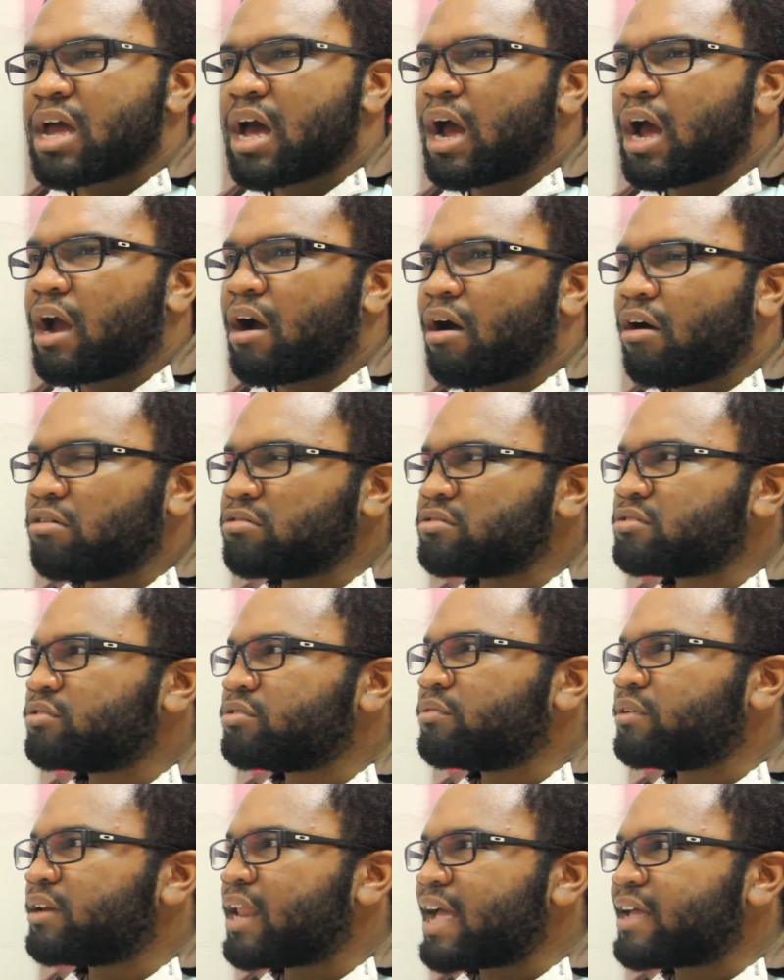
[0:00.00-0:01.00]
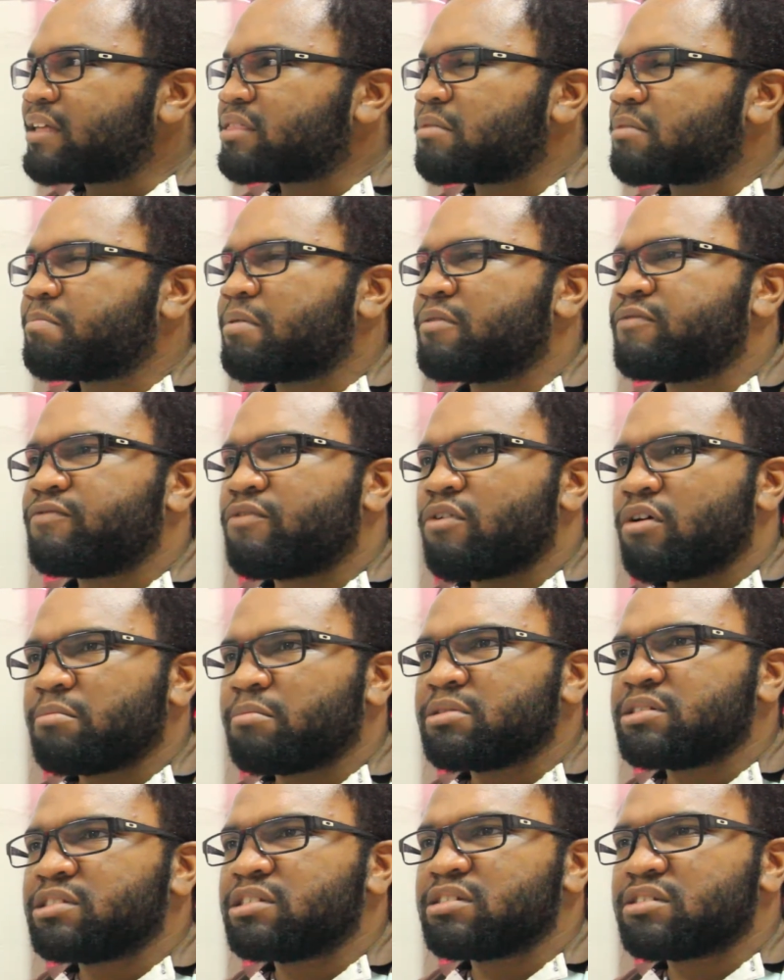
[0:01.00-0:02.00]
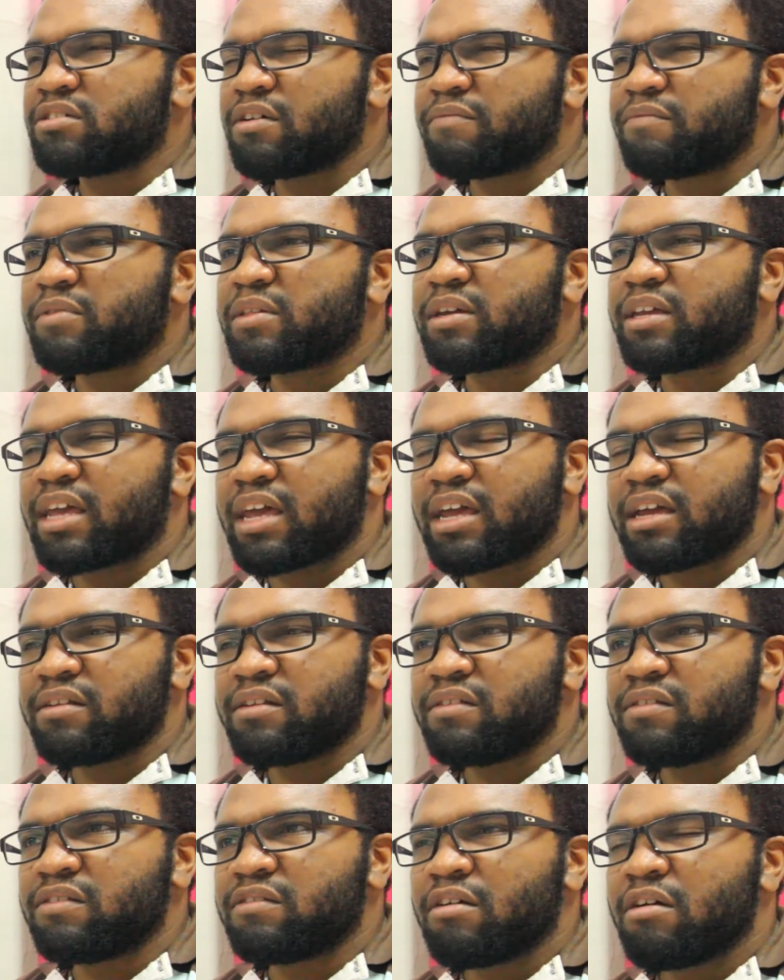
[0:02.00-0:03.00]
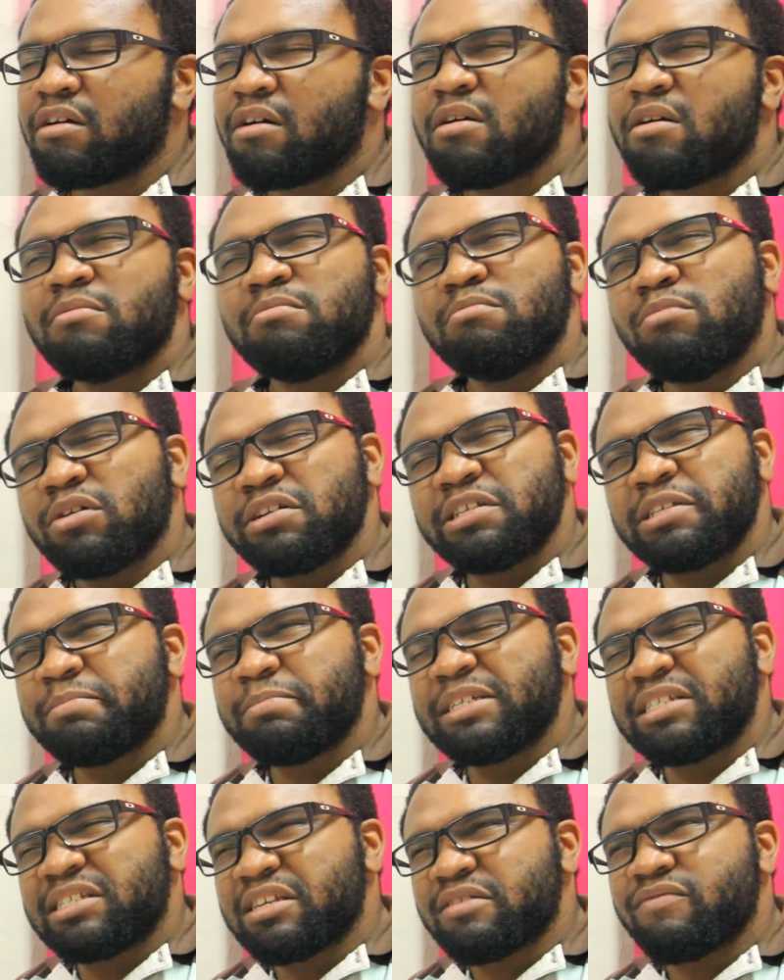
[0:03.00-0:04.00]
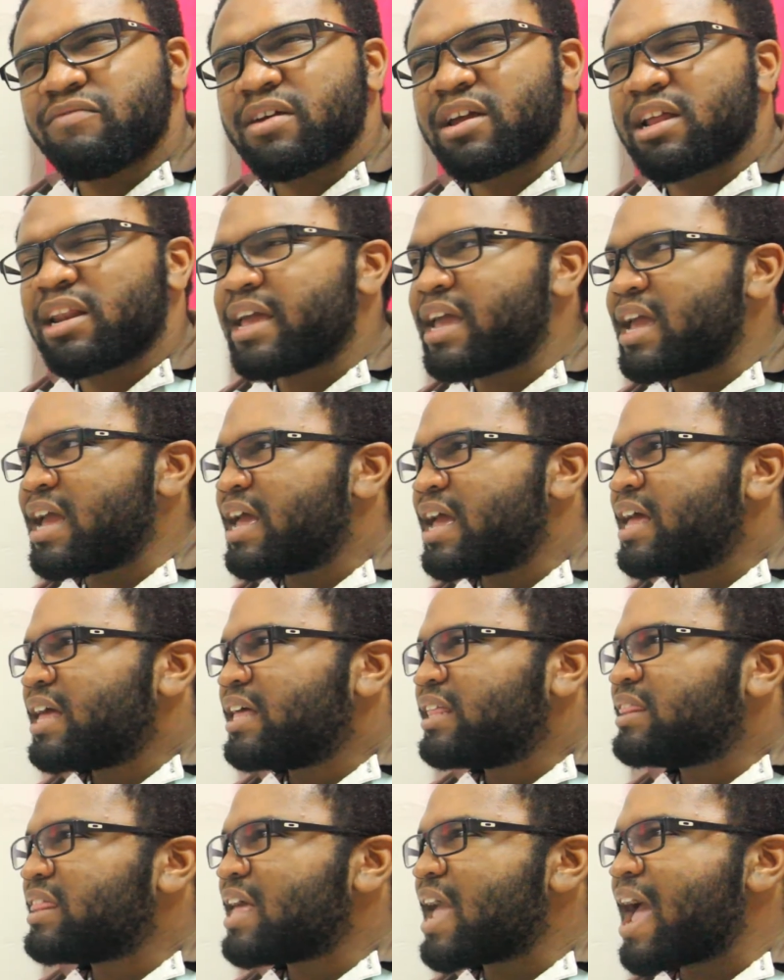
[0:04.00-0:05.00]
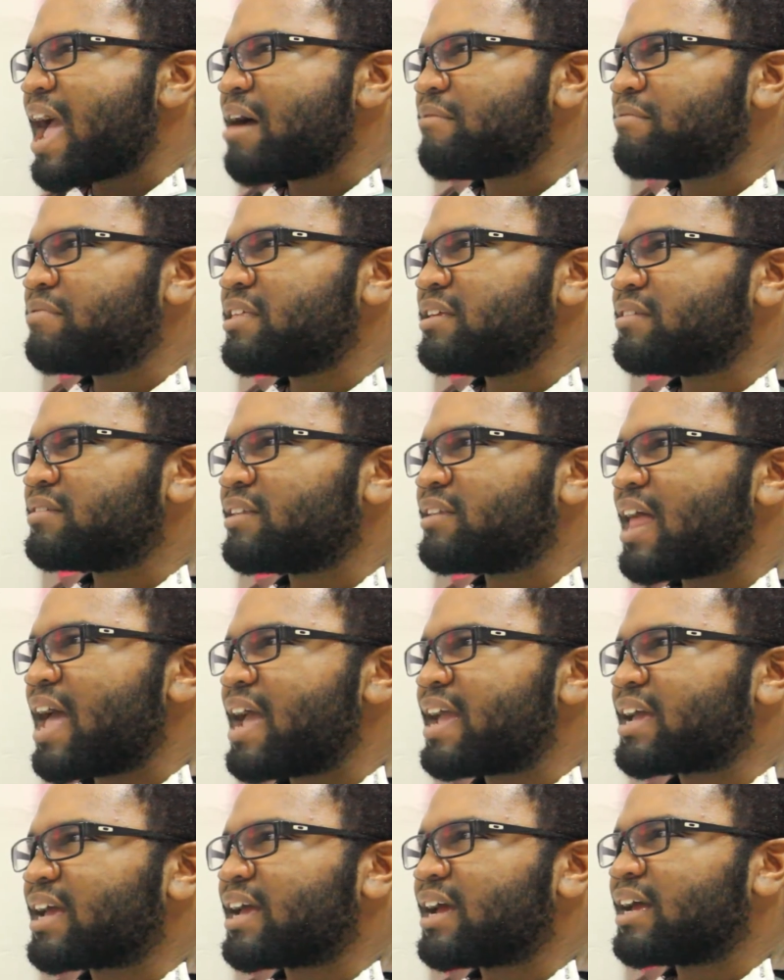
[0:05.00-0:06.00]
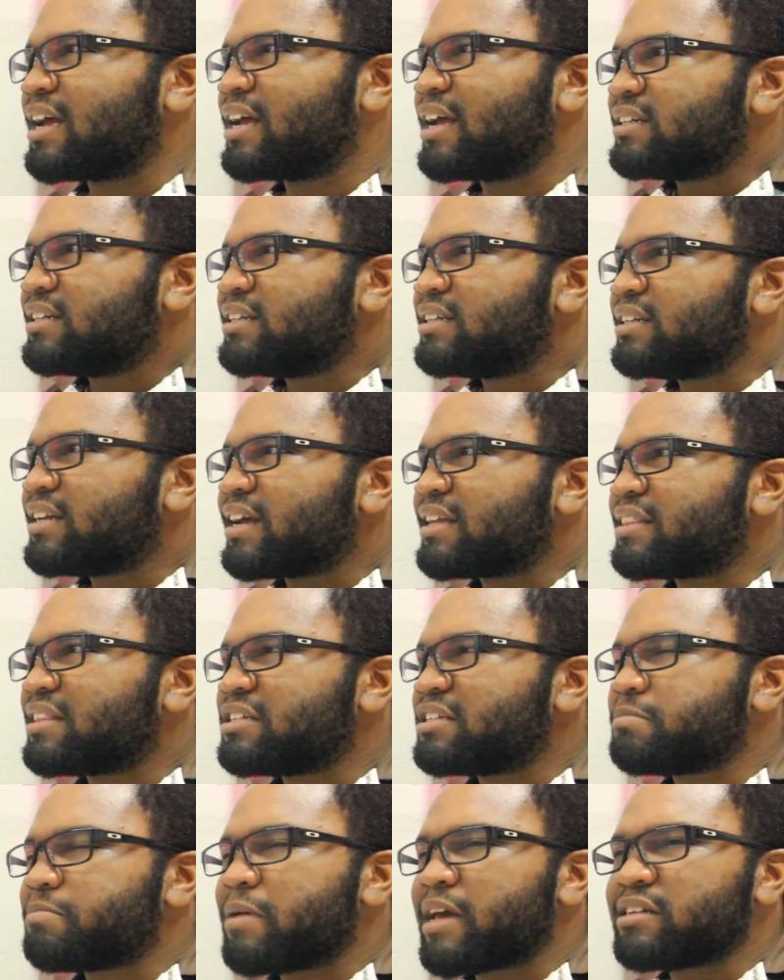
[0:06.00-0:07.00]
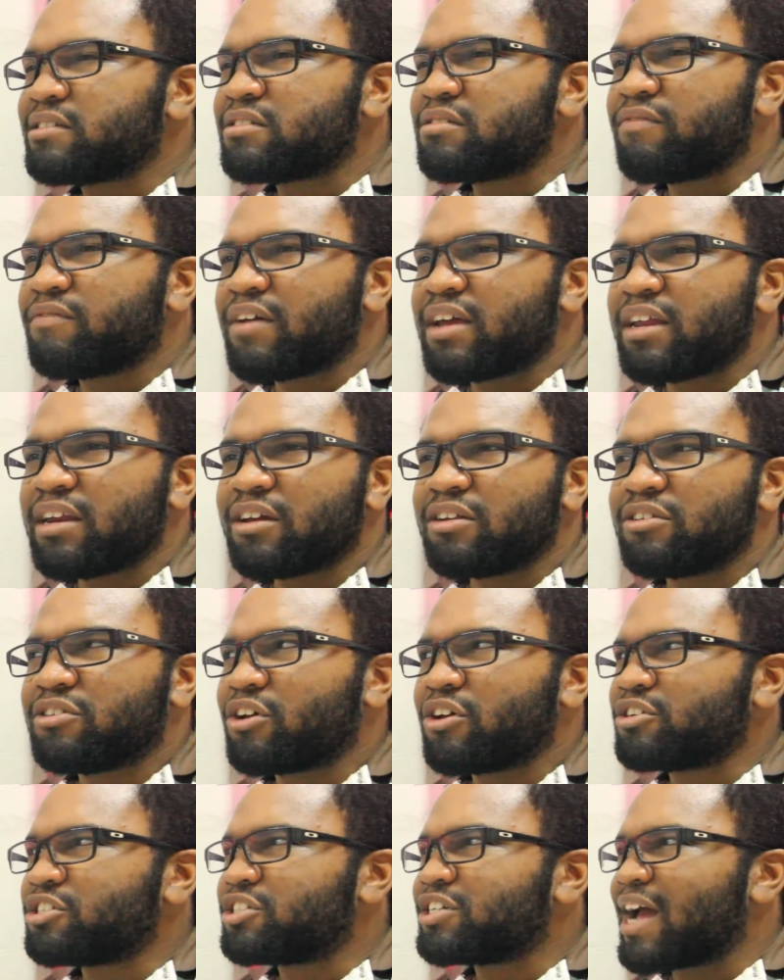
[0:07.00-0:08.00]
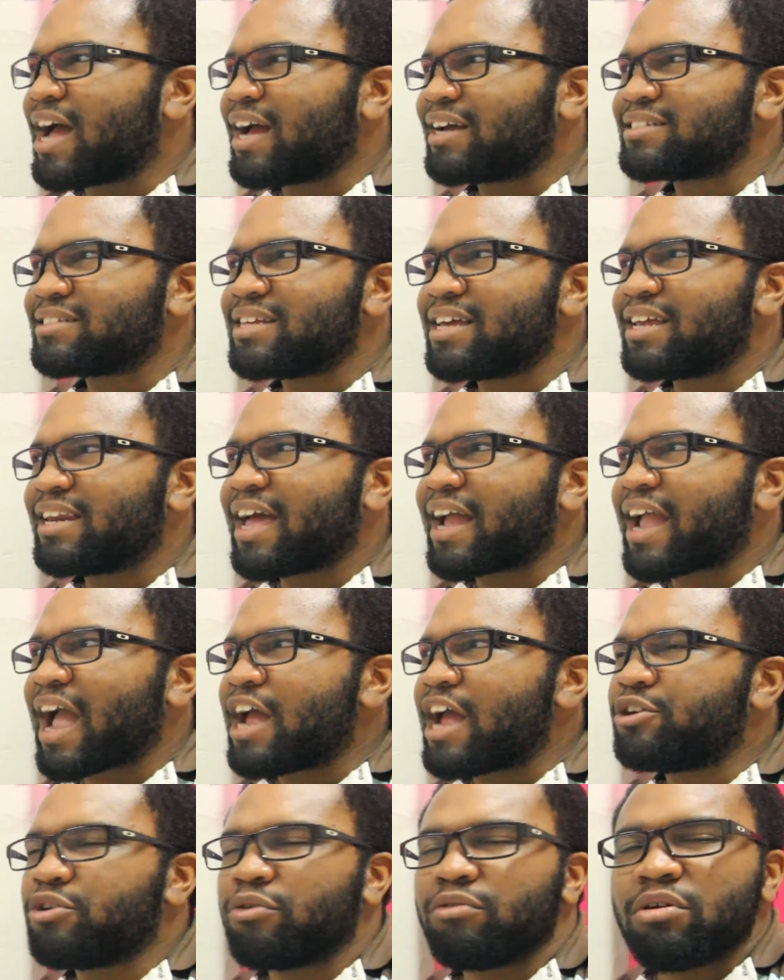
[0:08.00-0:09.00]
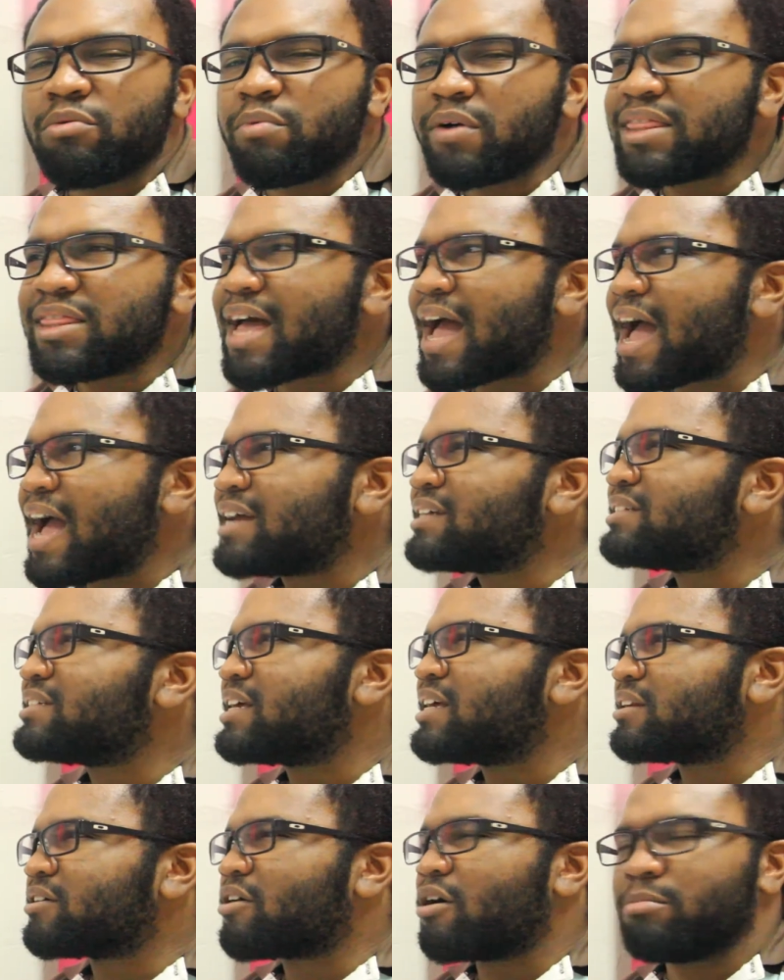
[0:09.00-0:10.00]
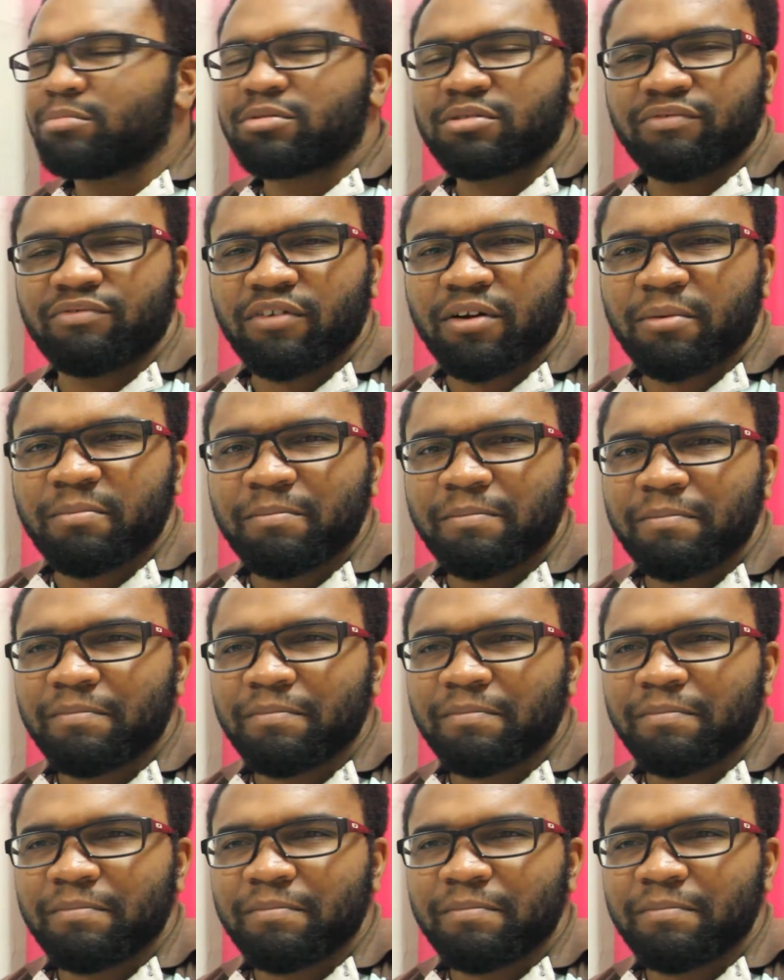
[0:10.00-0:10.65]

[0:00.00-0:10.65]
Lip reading: I also like the performances of the kids. More specifically, they have this like this Pennsylvania Dutch accent. Like, I don't know where the accent comes from.